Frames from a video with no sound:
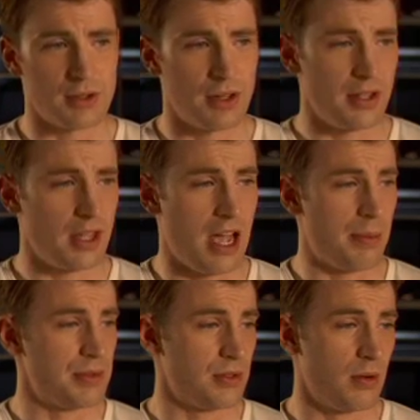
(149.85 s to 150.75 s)
so I think
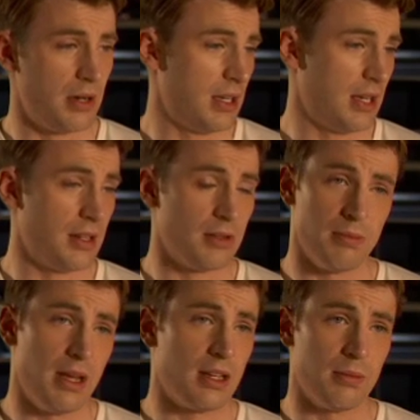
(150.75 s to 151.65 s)
Cap is doing what he can to
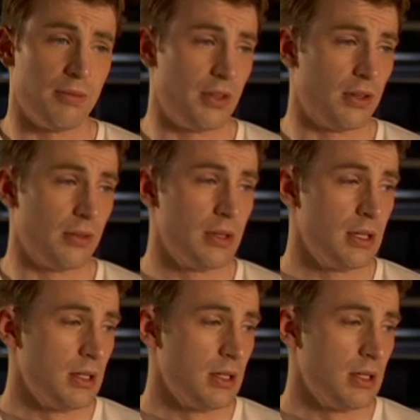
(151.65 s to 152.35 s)
make him feel